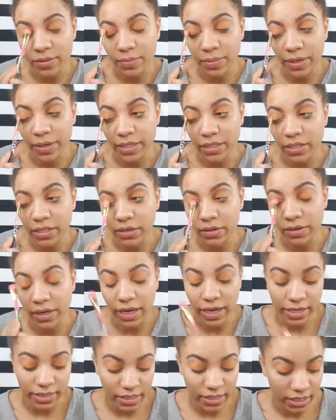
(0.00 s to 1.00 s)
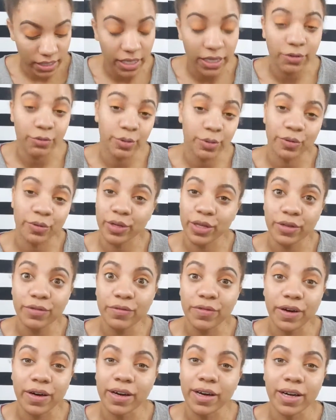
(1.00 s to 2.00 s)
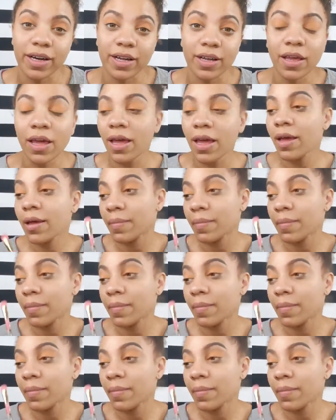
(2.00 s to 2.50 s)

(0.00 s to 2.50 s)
to bring to you guys that I think would be really fun.